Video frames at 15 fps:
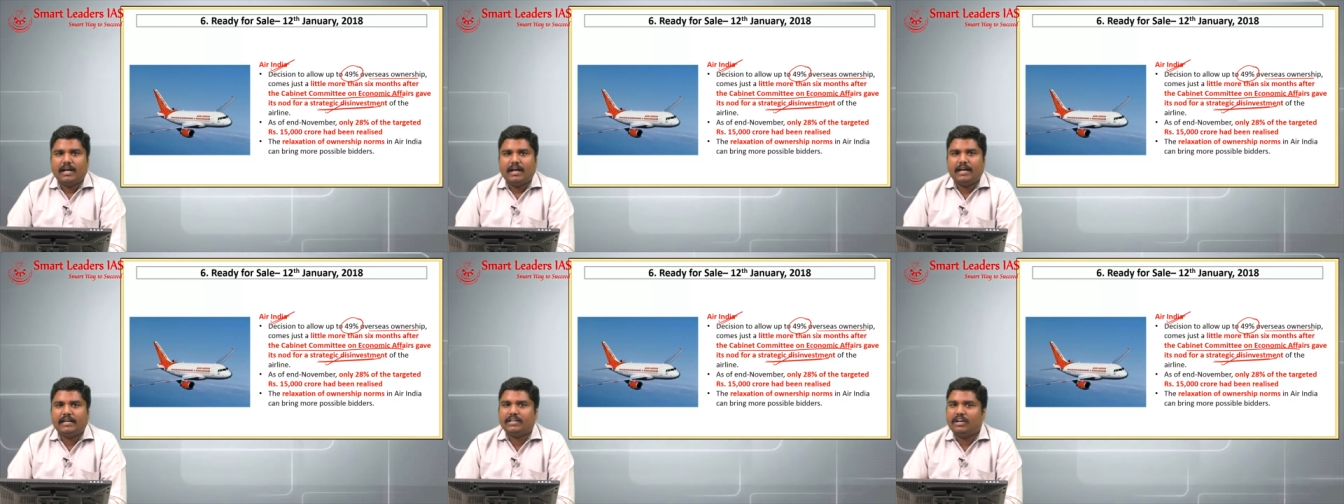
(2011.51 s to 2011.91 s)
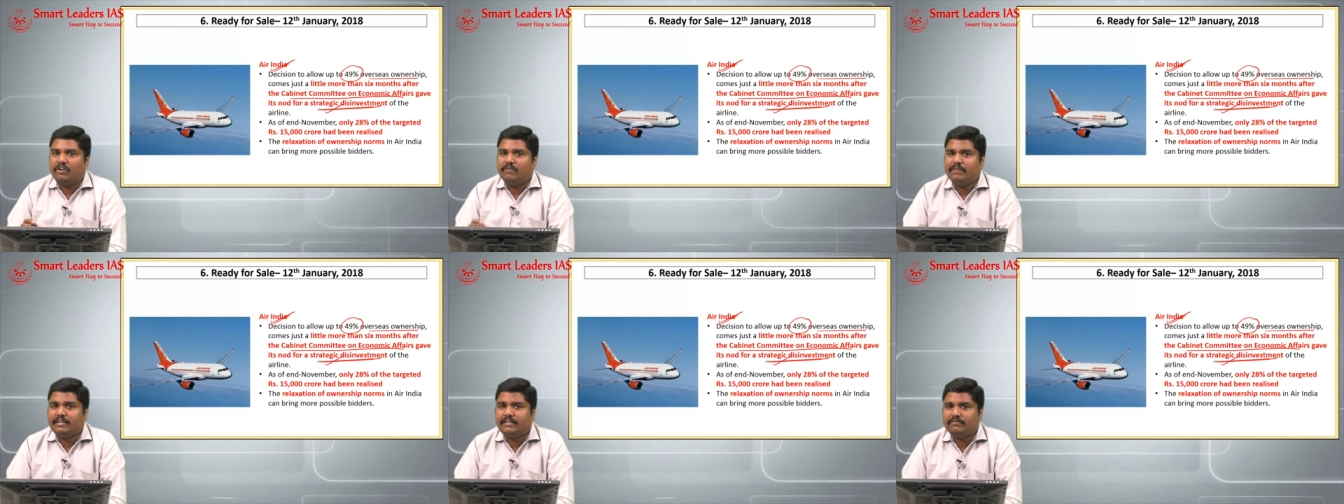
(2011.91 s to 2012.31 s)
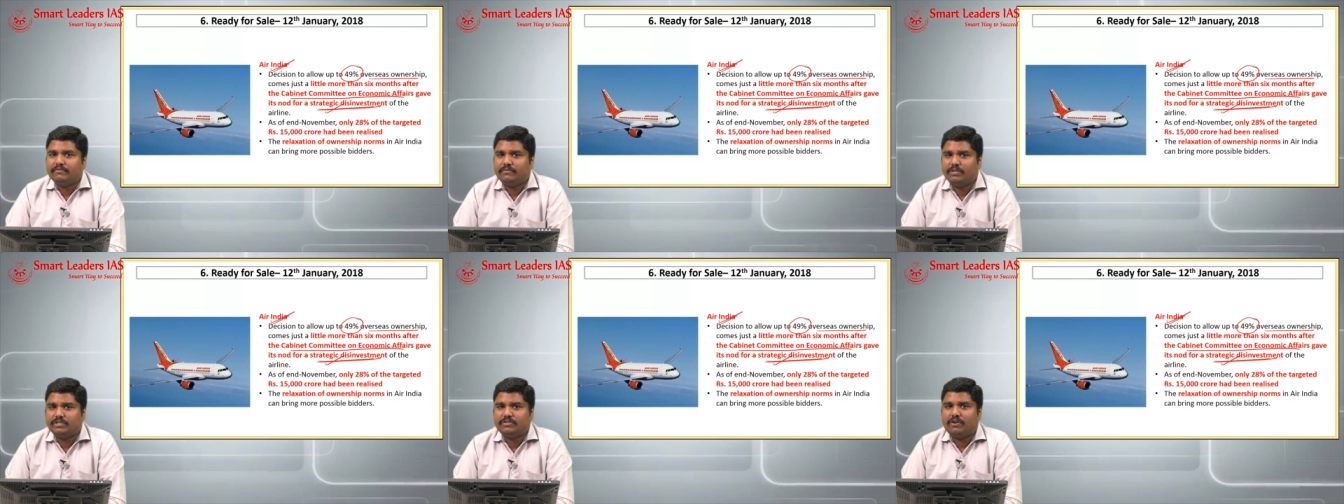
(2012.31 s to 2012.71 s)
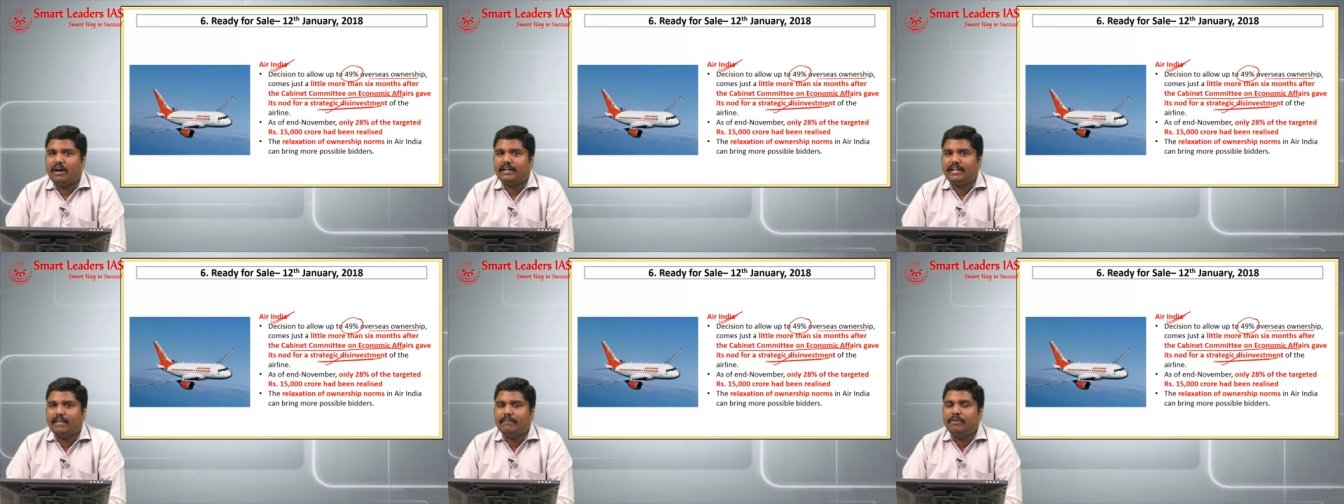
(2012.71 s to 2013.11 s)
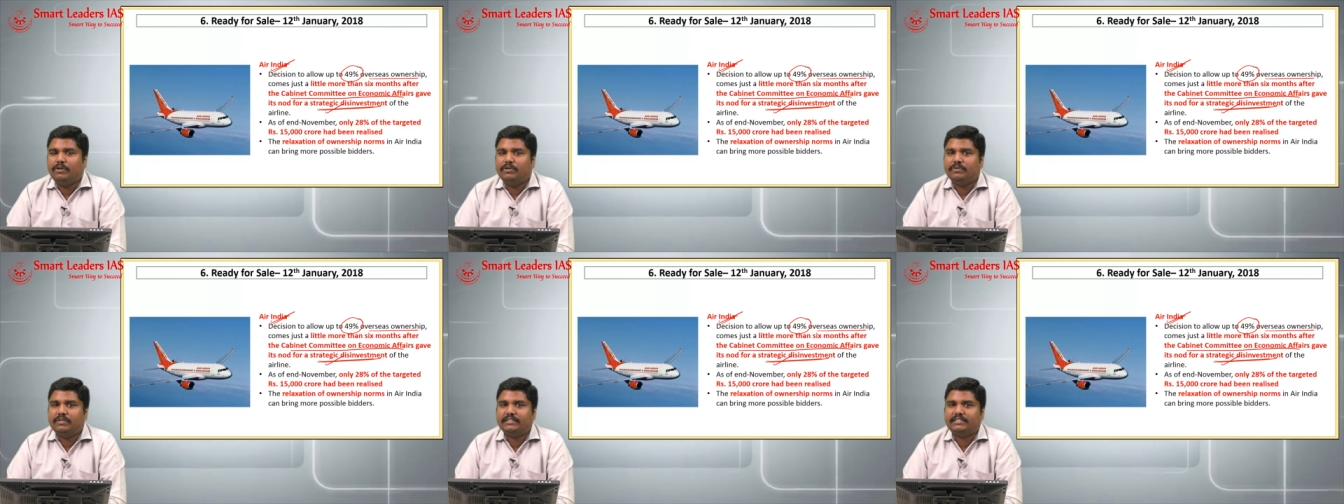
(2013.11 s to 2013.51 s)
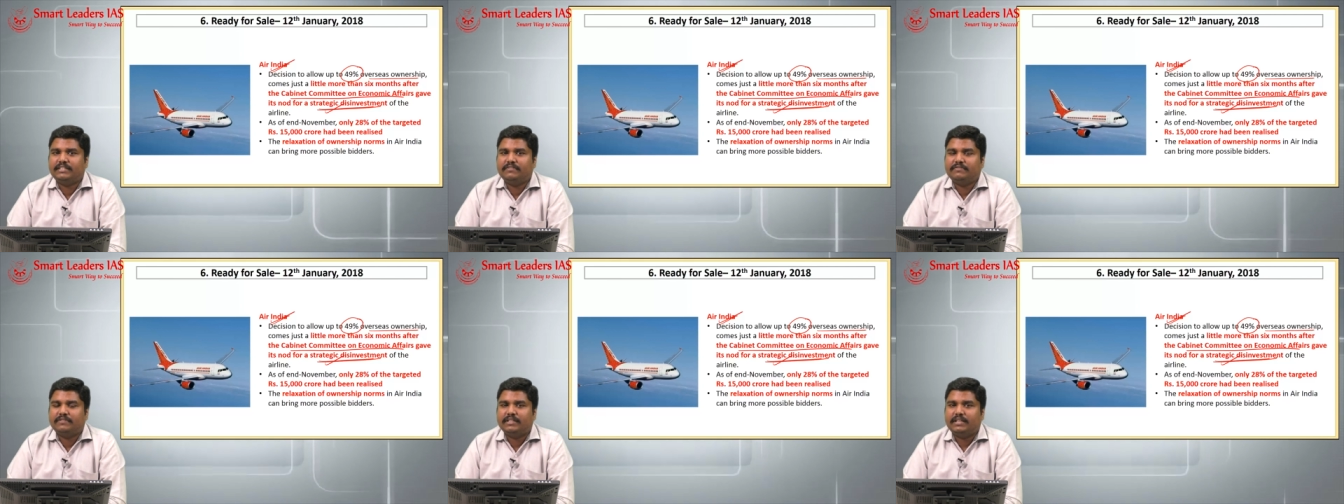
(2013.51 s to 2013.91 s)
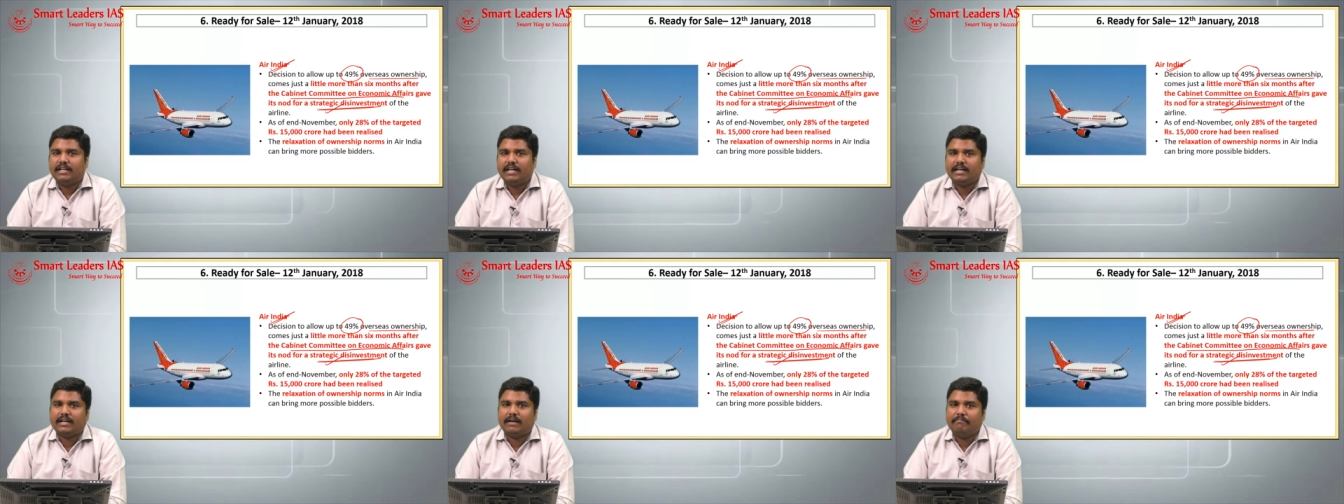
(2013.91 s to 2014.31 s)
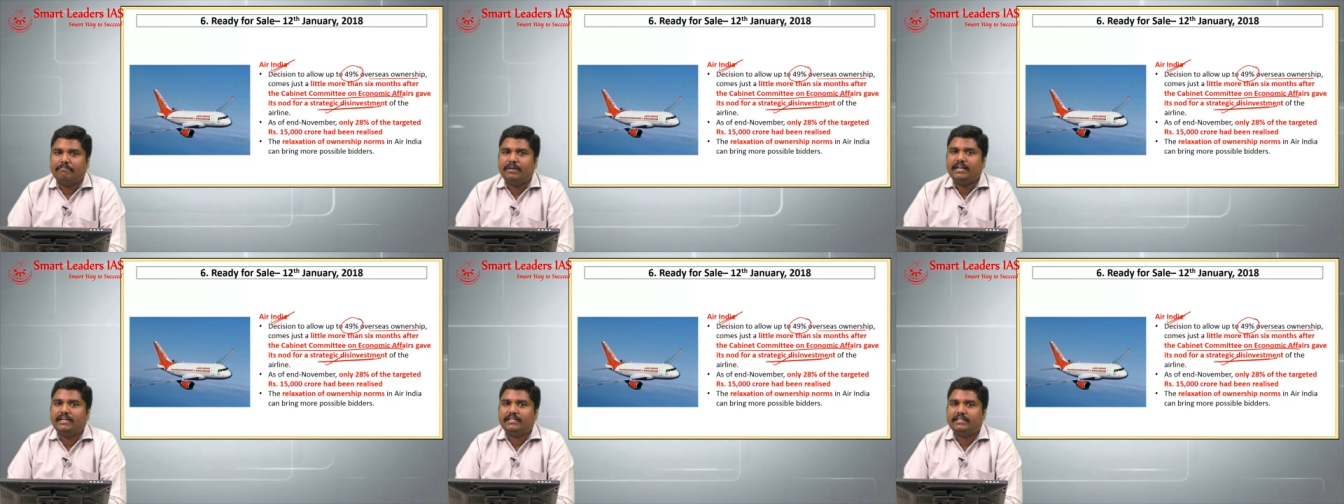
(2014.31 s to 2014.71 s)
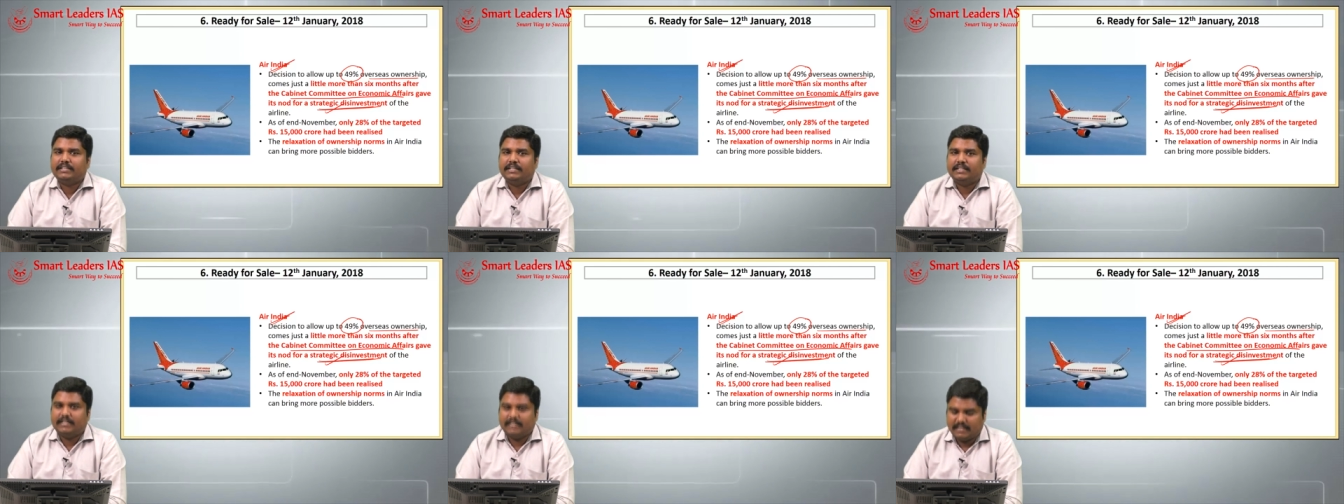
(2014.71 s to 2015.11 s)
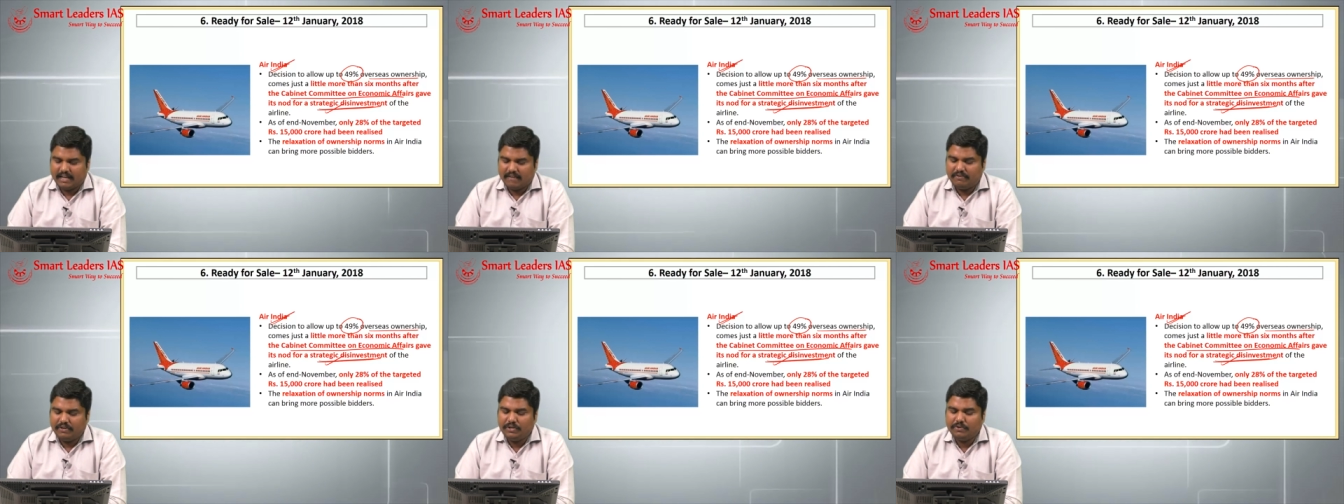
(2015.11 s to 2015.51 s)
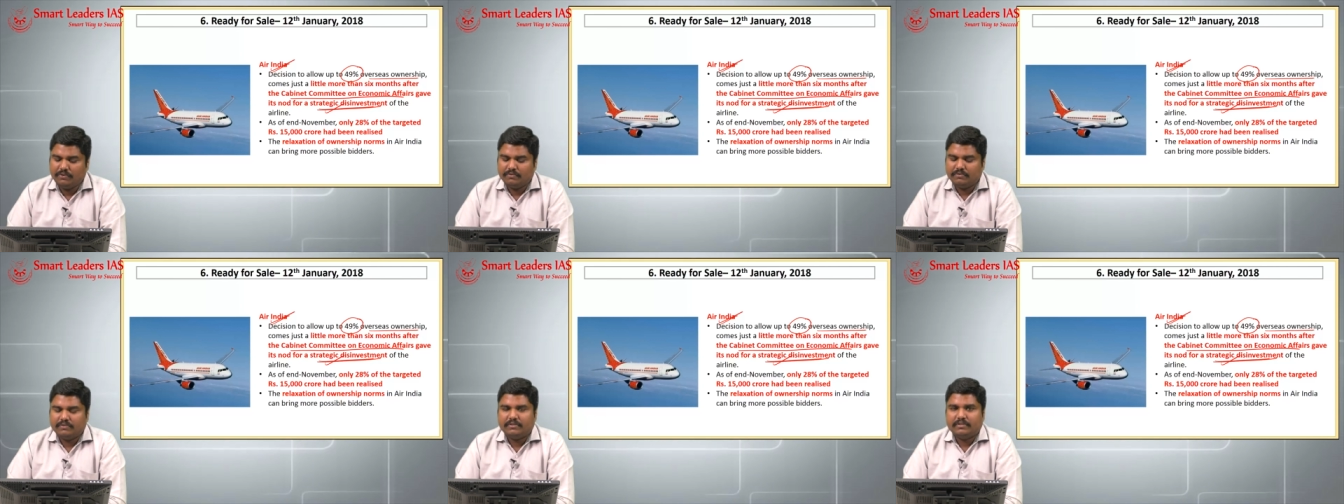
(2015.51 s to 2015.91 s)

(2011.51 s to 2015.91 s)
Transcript: and government was not able to receive a complete revenue